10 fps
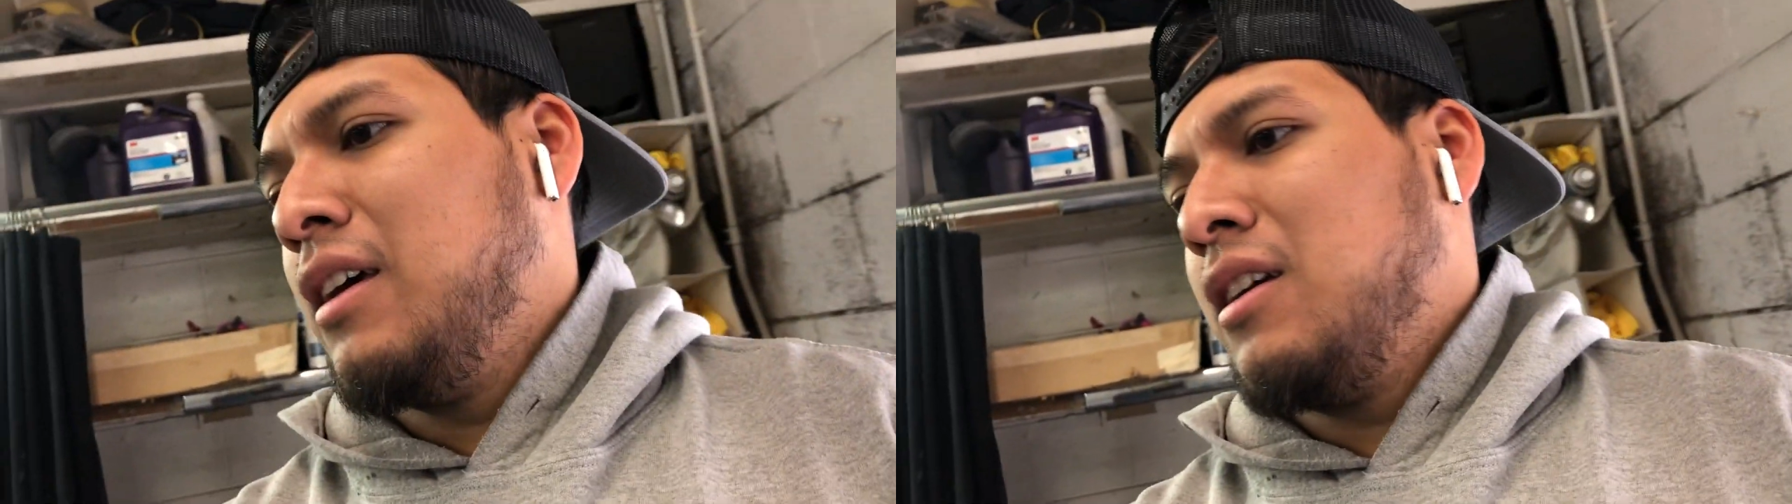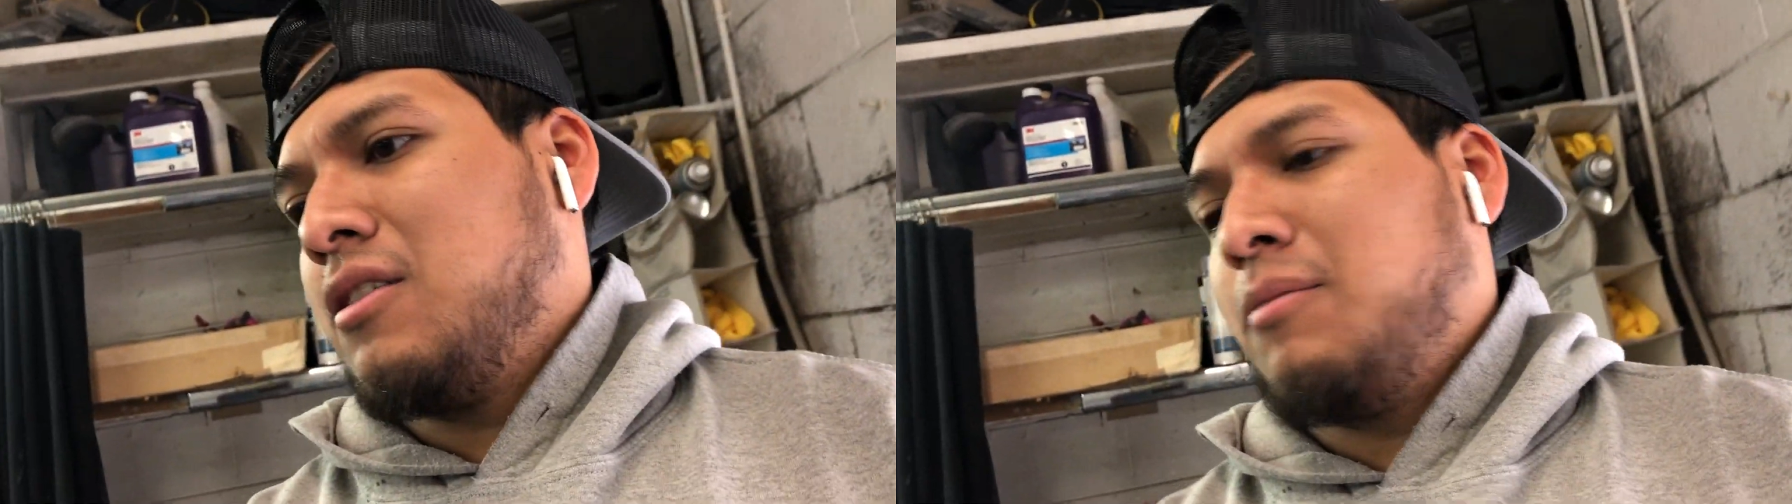
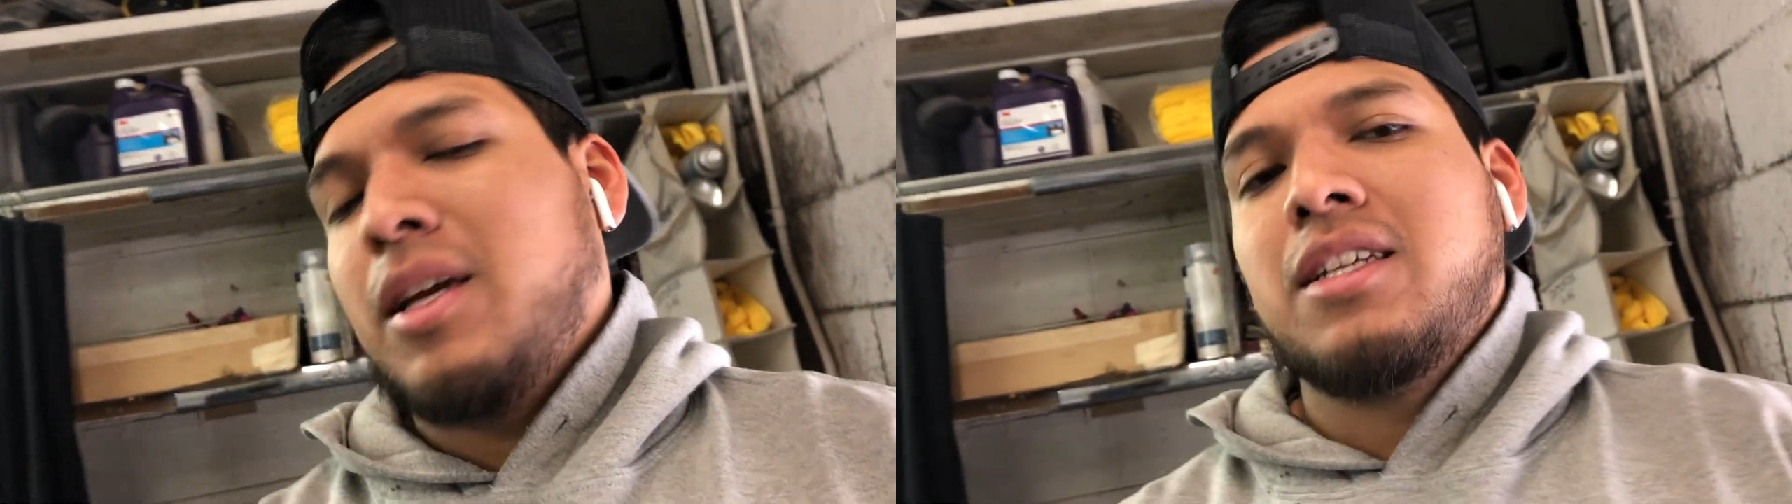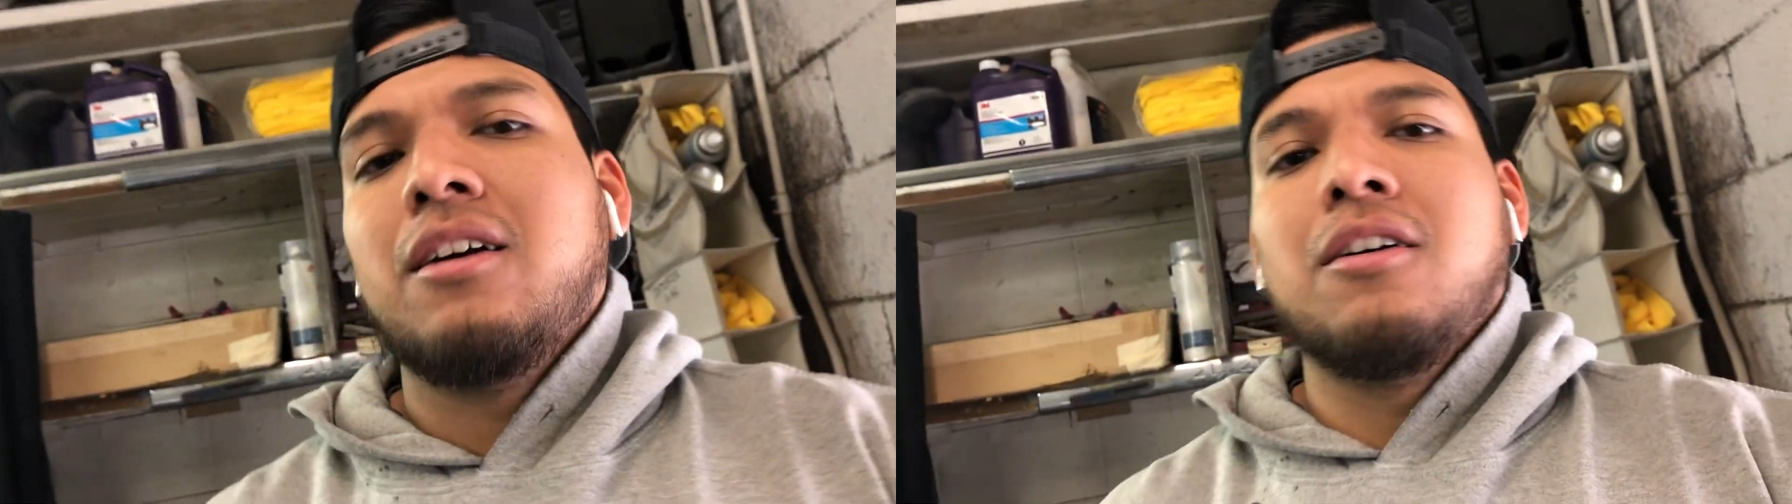so it
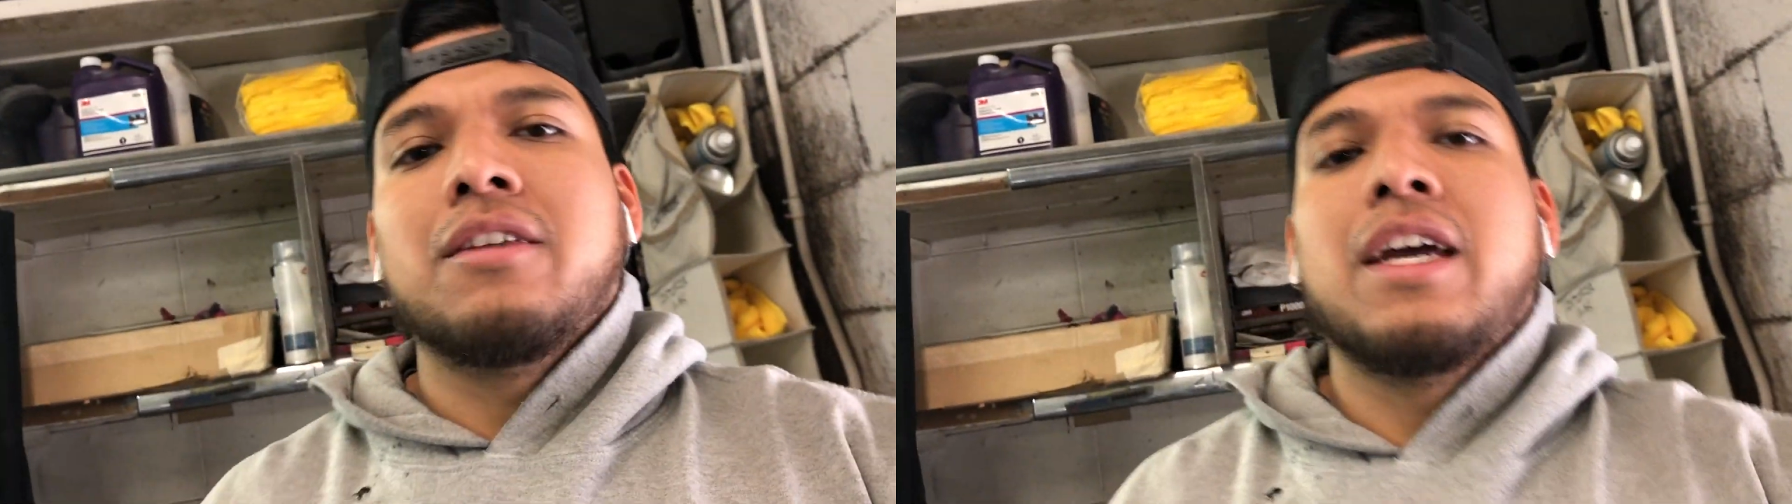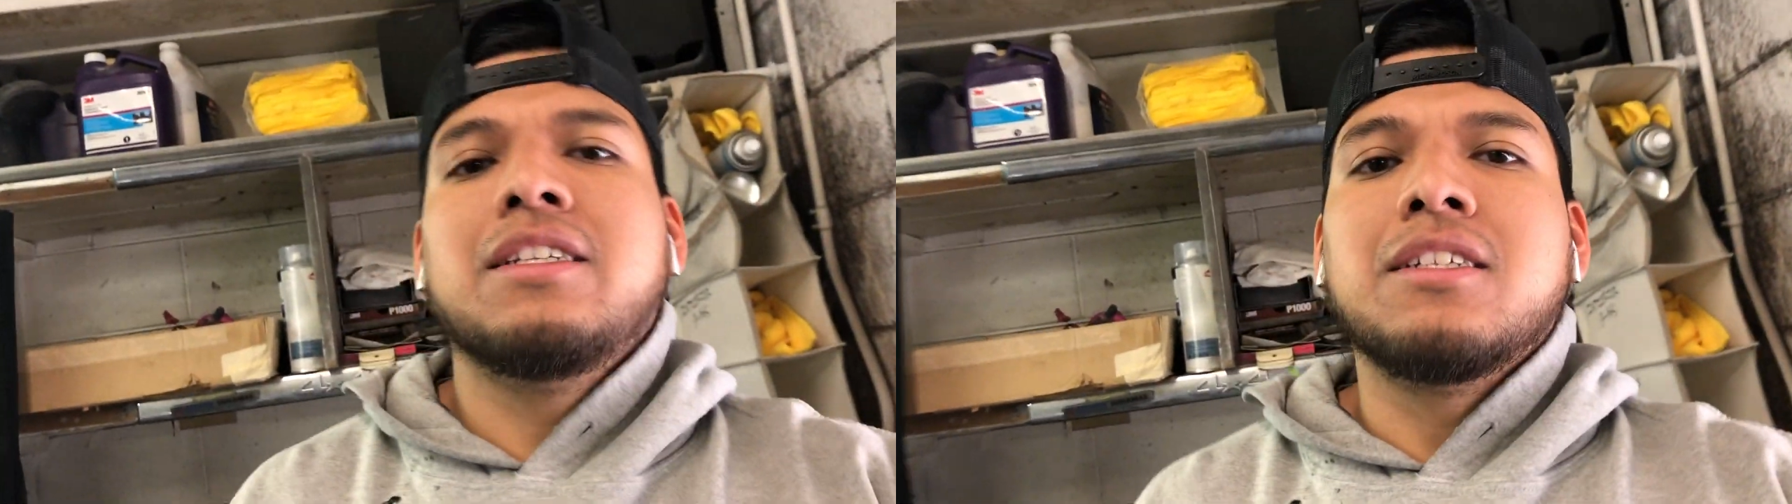makes it all
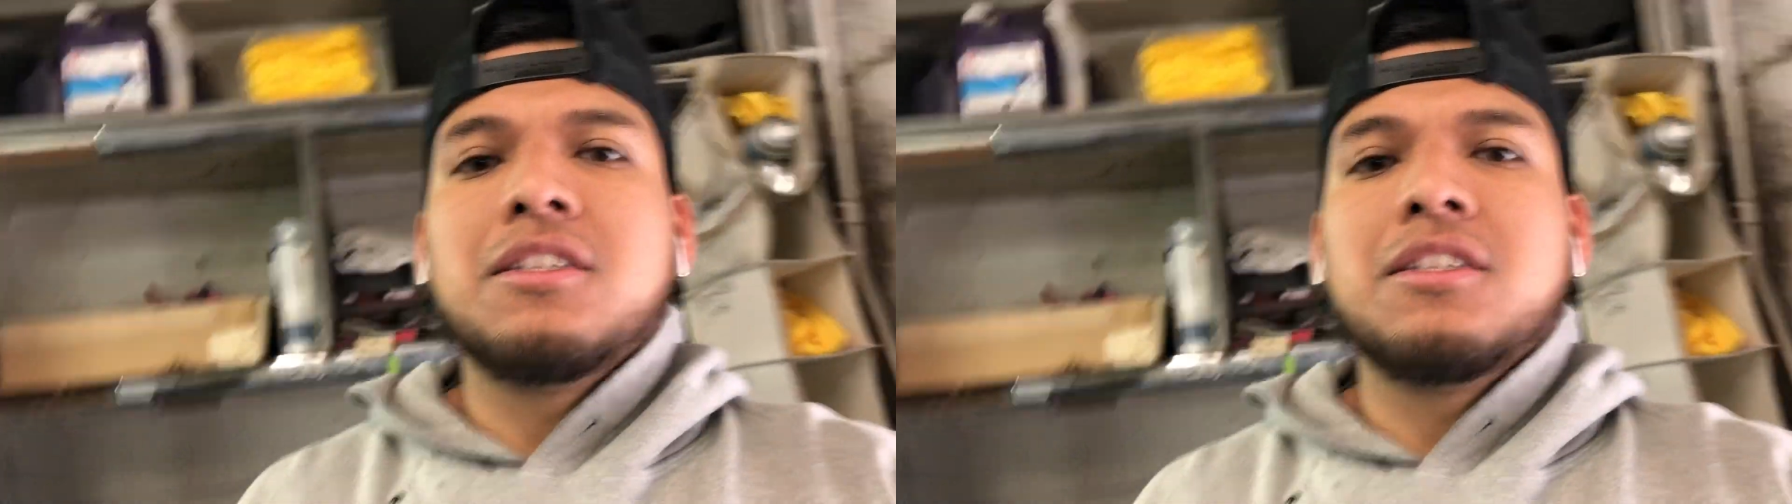nice and